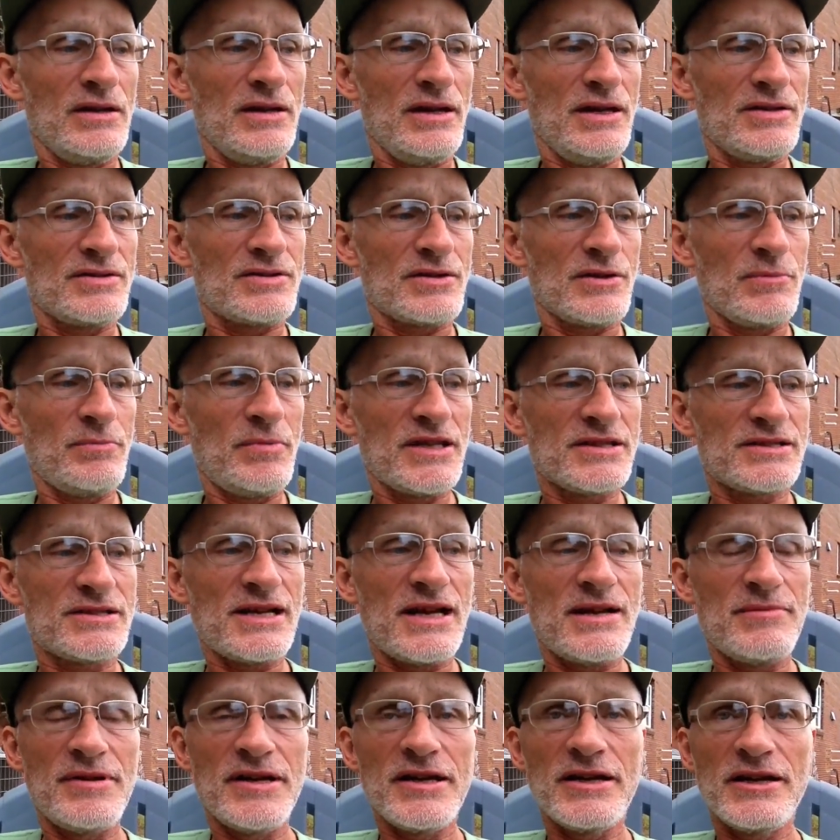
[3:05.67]
And so by the
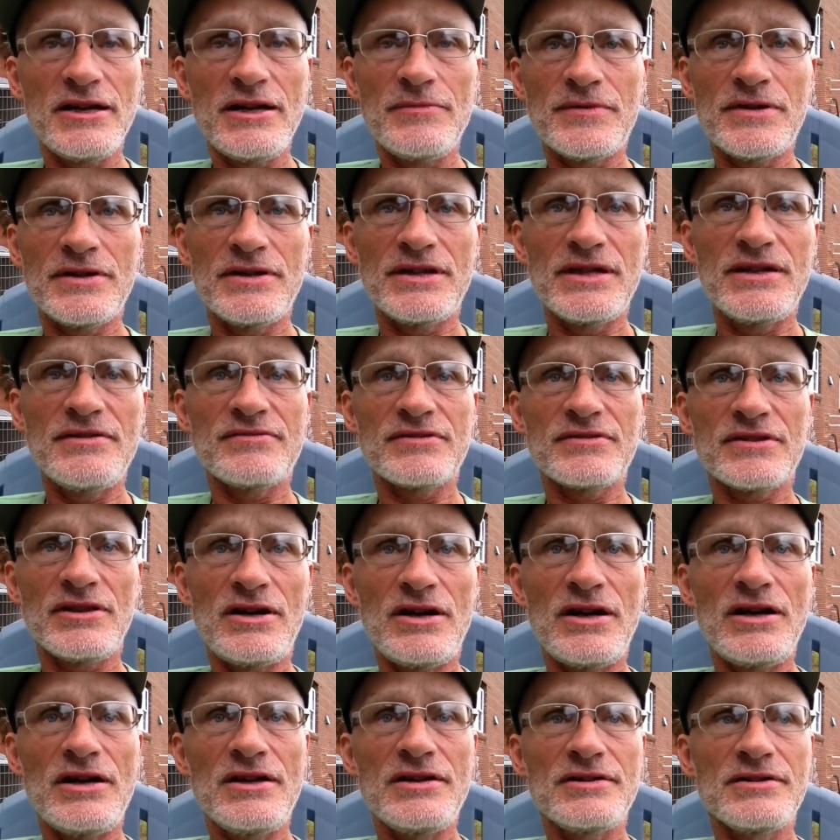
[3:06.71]
time they get up there, they've
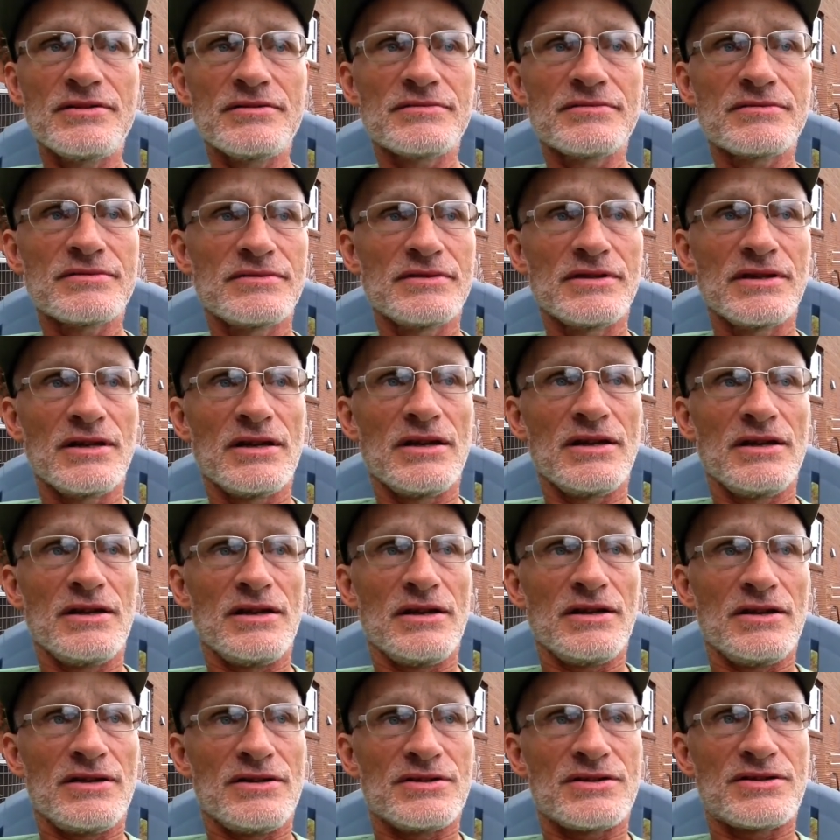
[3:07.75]
clawed and
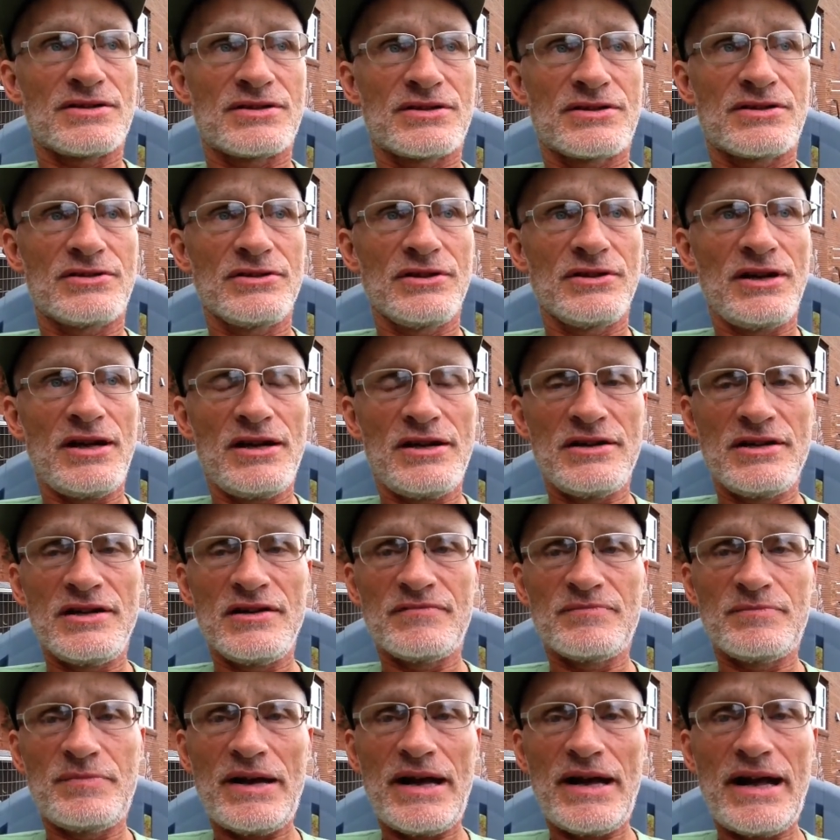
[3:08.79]
stood on
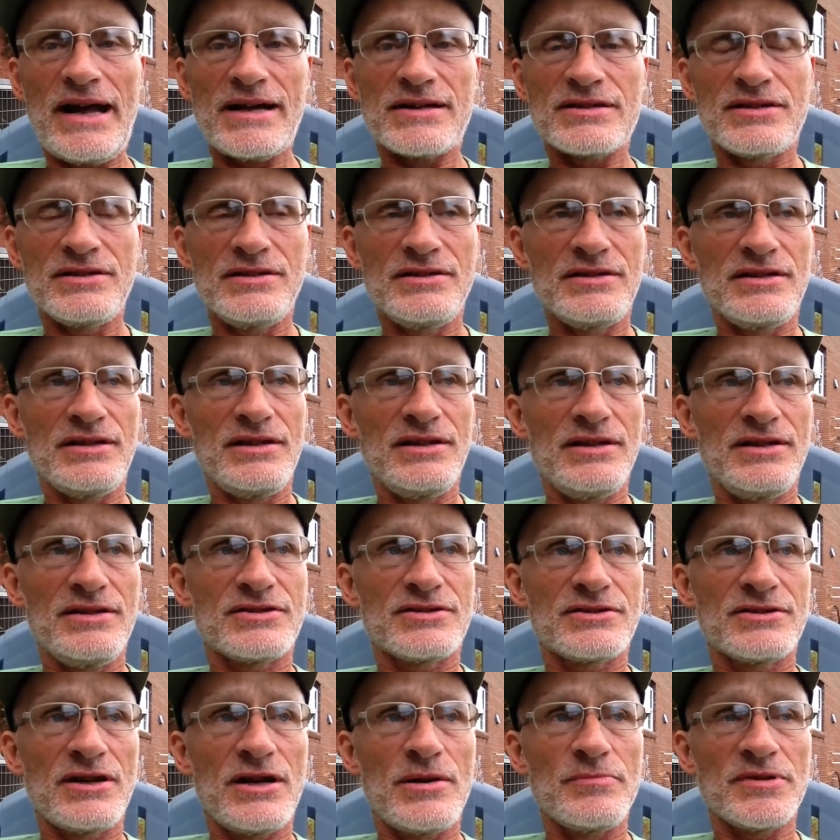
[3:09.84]
enough backs and
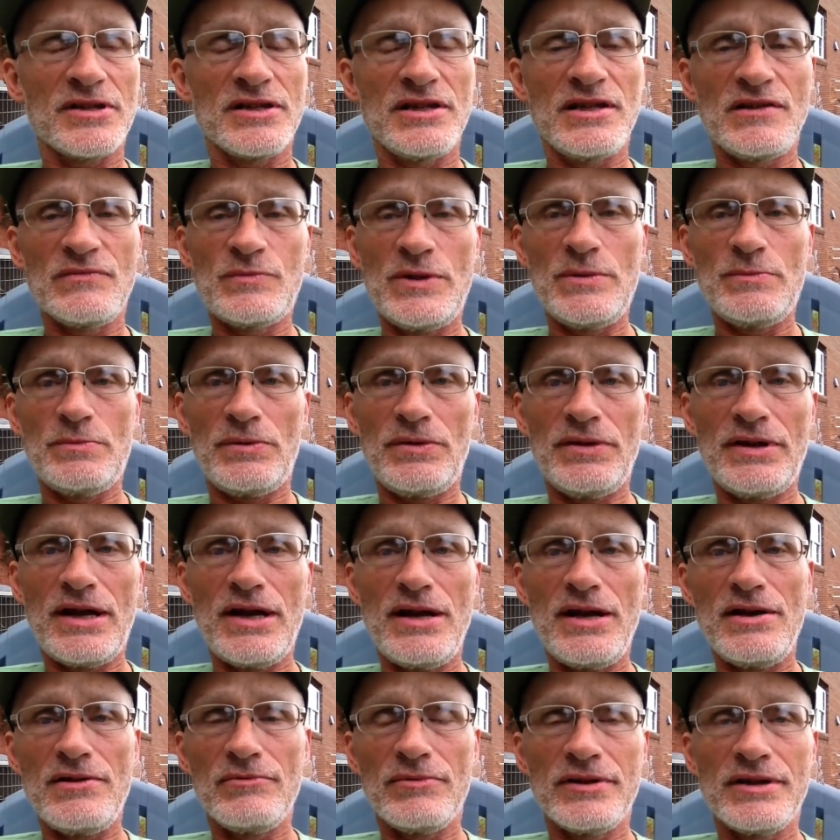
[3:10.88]
stomped enough people
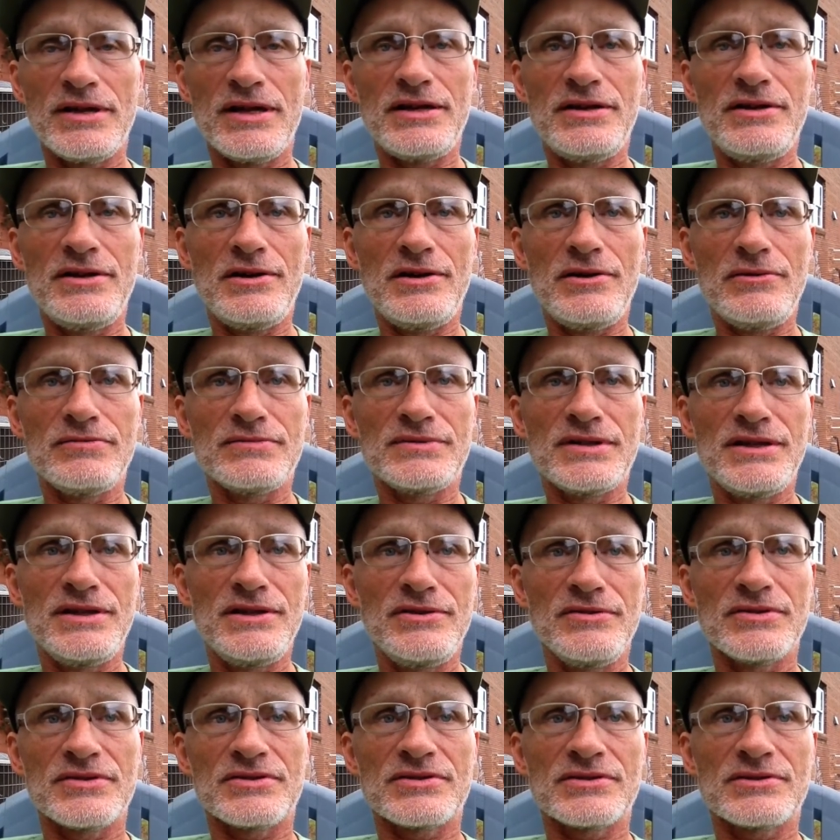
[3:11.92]
down where they know
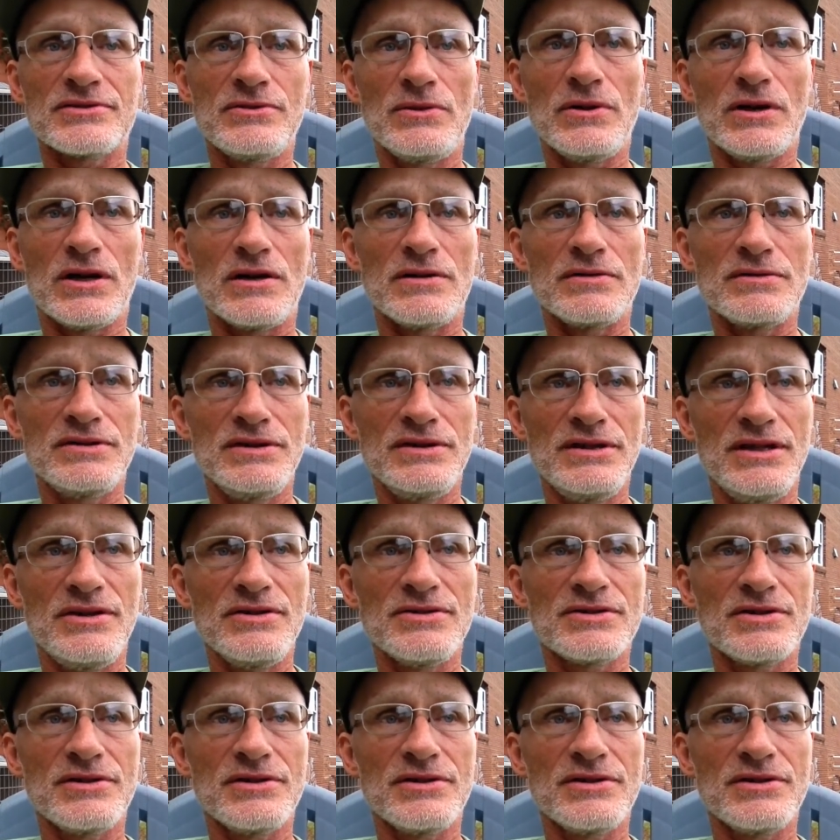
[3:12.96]
the score, you know.